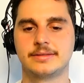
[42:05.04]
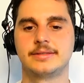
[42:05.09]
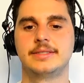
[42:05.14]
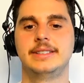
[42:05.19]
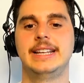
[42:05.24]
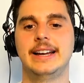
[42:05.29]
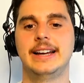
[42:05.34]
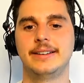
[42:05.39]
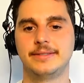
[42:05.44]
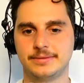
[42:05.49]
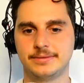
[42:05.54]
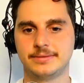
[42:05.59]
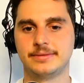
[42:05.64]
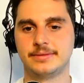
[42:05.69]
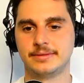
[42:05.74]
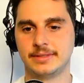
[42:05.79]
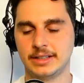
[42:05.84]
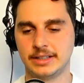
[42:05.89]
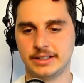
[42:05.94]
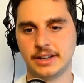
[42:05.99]
Yeah.
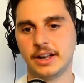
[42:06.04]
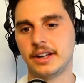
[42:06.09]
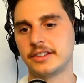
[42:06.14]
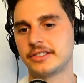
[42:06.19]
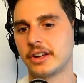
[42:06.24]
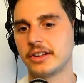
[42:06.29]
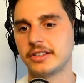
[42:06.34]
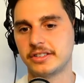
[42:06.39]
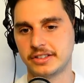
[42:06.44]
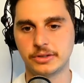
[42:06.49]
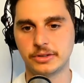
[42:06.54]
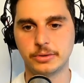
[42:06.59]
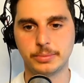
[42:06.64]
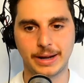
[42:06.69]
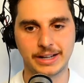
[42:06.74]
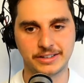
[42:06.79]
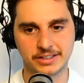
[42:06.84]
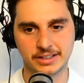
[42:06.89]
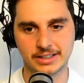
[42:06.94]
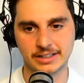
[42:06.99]
Yeah. So it still
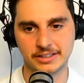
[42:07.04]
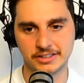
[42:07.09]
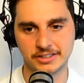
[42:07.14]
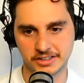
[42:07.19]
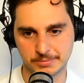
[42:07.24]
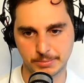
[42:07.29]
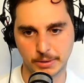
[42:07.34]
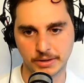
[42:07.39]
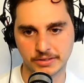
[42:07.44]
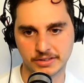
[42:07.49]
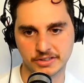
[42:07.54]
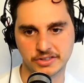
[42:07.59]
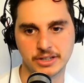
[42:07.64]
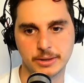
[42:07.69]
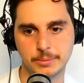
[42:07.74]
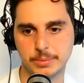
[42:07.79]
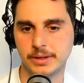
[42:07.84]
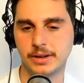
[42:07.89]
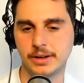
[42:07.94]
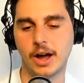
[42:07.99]
basically is a
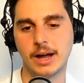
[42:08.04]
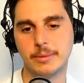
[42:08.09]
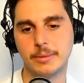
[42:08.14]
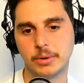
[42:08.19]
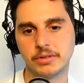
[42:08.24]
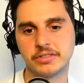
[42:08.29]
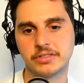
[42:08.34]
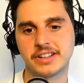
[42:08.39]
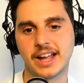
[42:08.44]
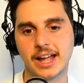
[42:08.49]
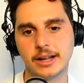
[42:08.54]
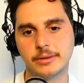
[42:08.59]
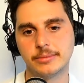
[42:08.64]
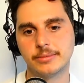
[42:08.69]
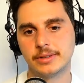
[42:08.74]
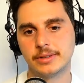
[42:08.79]
sponsorship and eyeballs game.